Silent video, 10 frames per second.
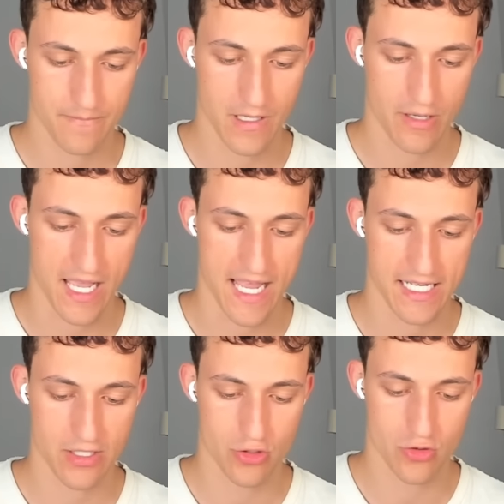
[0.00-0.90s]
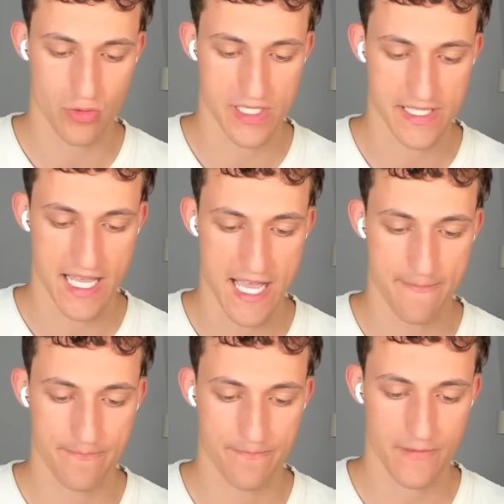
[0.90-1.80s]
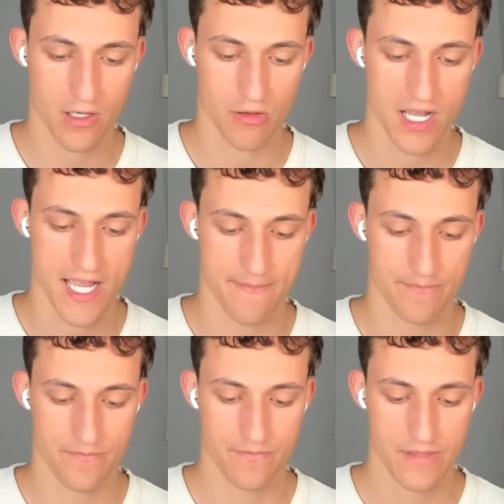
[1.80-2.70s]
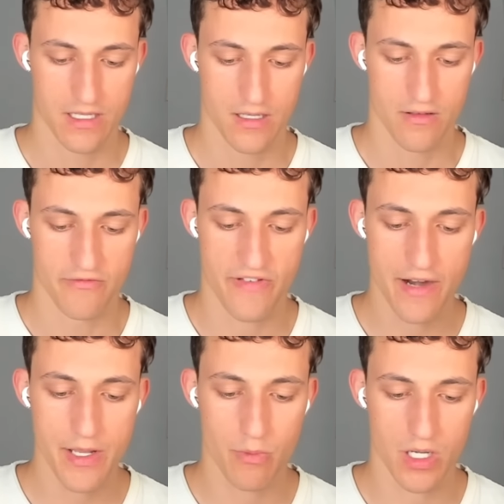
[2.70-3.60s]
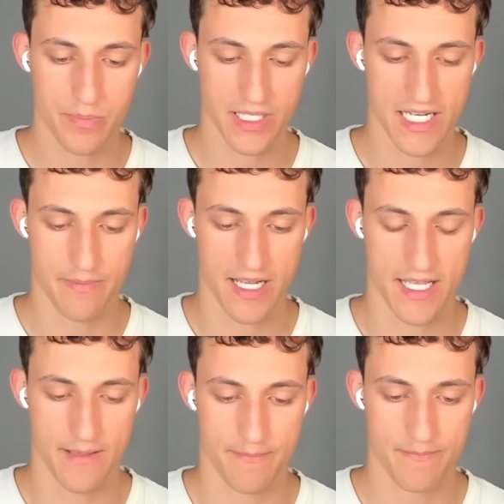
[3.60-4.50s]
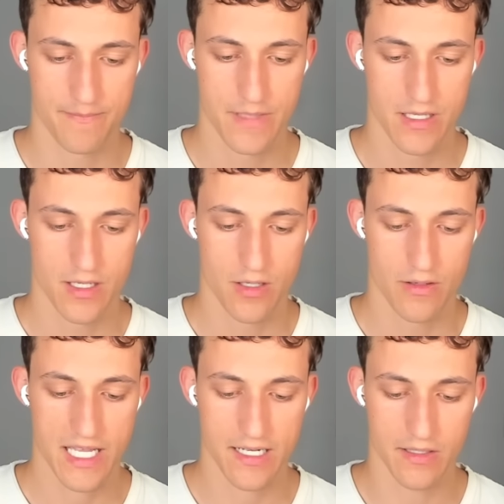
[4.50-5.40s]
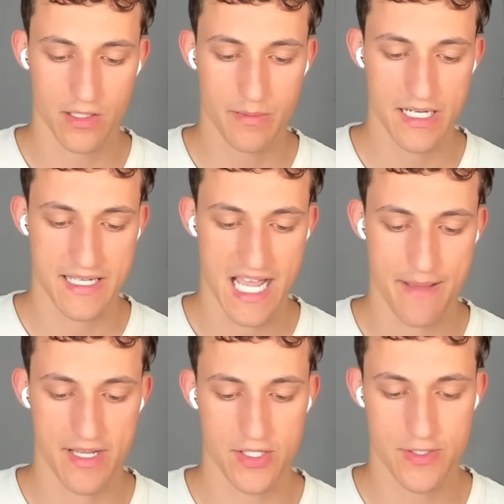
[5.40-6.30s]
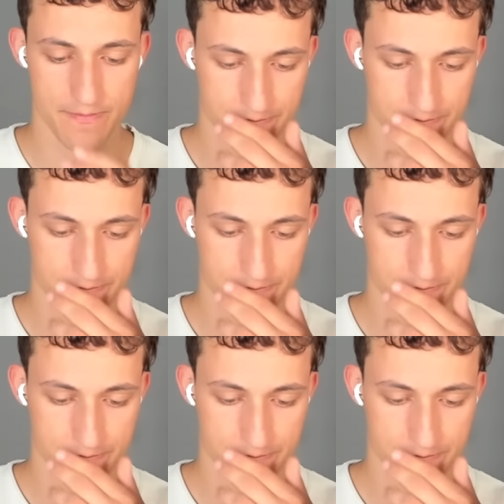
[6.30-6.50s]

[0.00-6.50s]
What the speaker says: Okay, and he destroys that. Alright. Very well played by him. Get a little bit of damage.